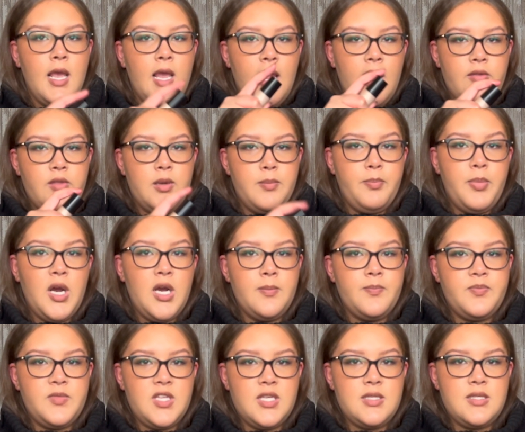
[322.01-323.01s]
and then
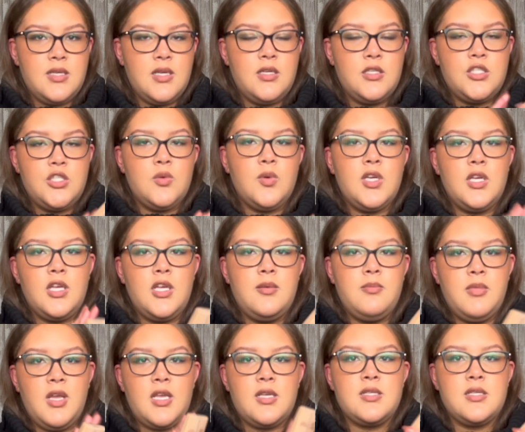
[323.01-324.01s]
pump this into it and
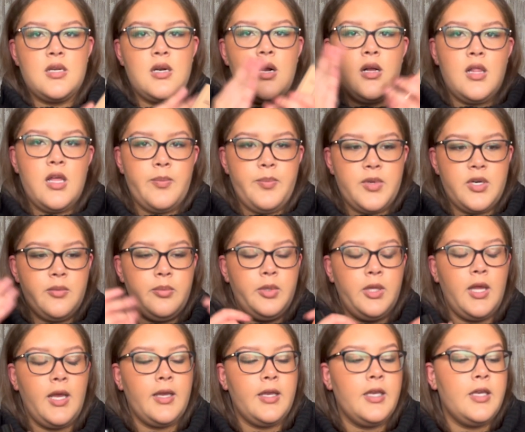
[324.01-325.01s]
mix it all up and
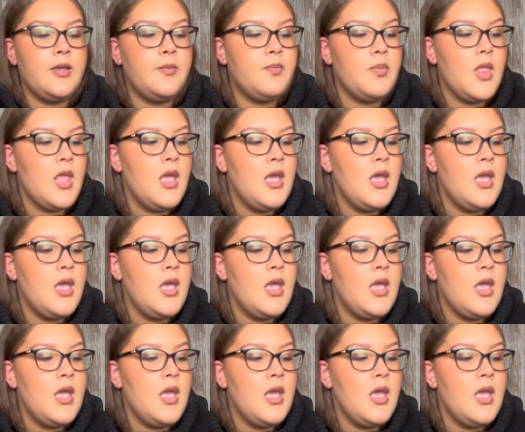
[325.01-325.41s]
apply it.